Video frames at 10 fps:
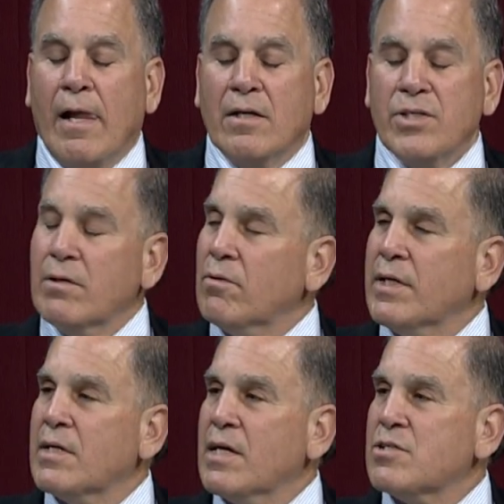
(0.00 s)

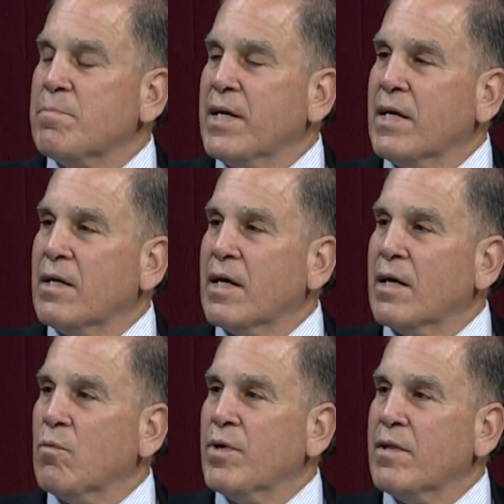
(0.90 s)
Generally speaking,
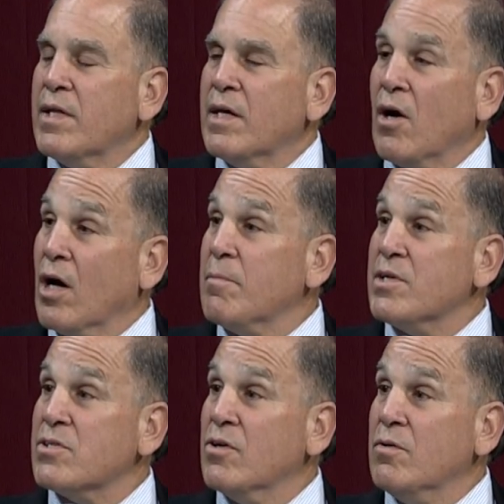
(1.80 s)
when the economy
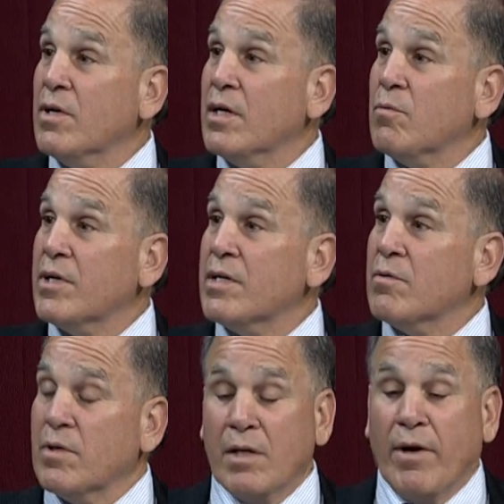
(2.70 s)
is good,
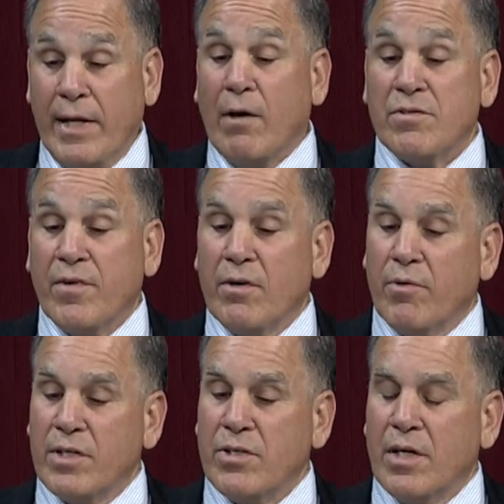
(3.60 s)
and right now it's very
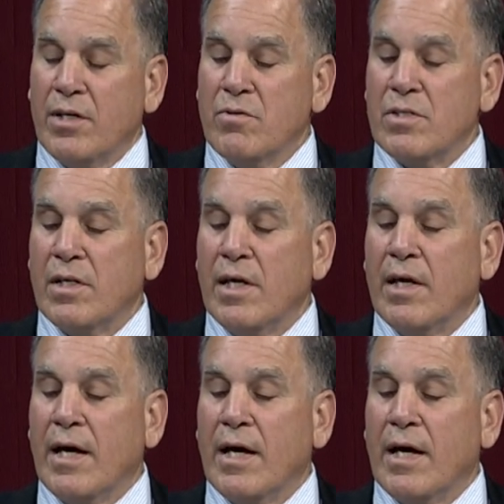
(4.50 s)
rich, usually